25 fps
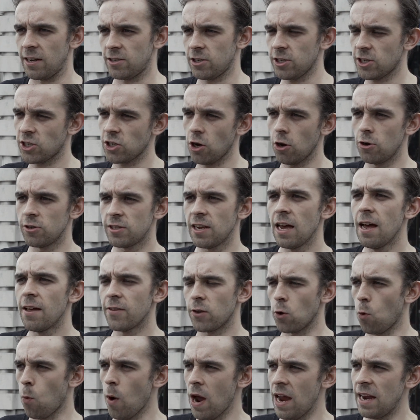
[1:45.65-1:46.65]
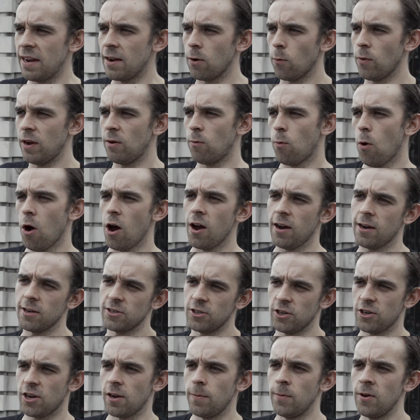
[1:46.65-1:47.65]
It just shows the way that we work
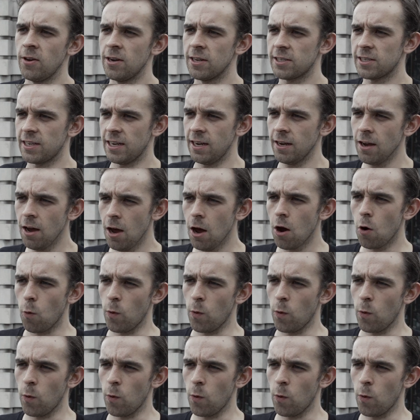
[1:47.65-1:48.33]
as a community.